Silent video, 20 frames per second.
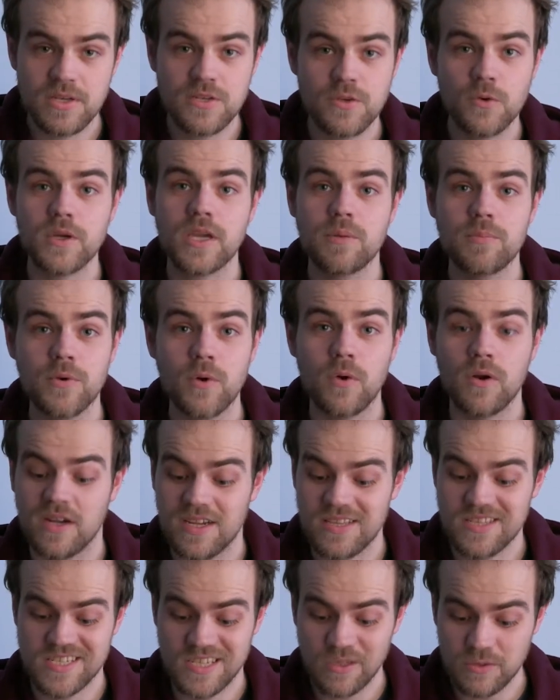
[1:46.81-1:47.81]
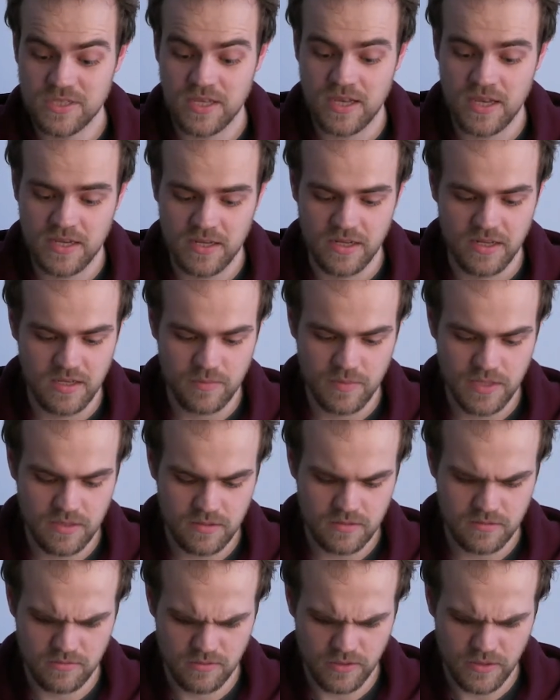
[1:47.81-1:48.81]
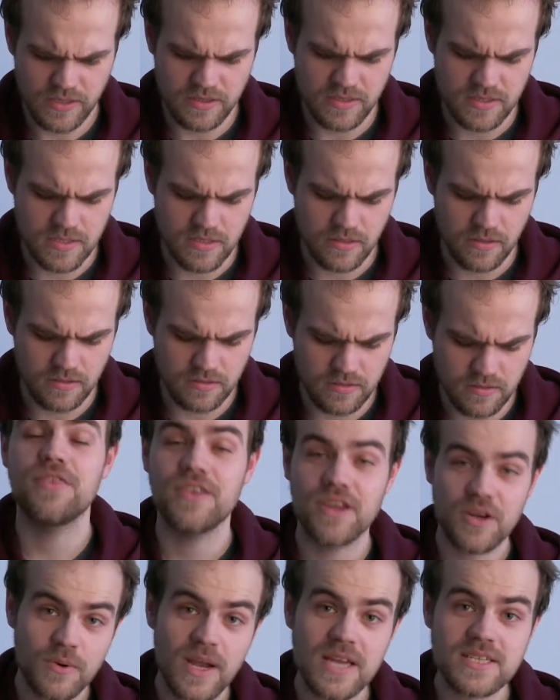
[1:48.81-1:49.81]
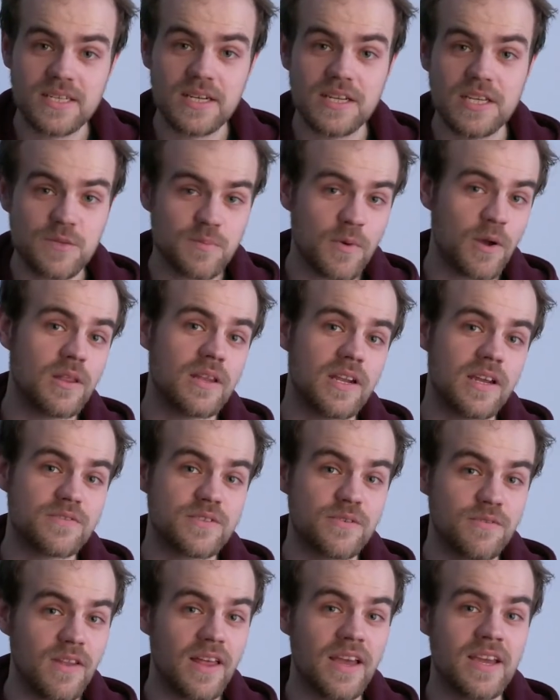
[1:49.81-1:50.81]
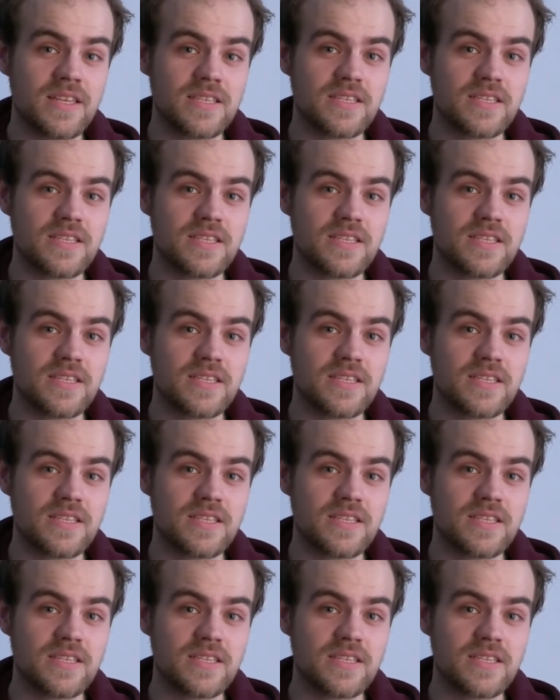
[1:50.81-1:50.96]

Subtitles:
mean, don't get me wrong, it's still tiny. I mean, look at this thing. Theoretically small enough to fly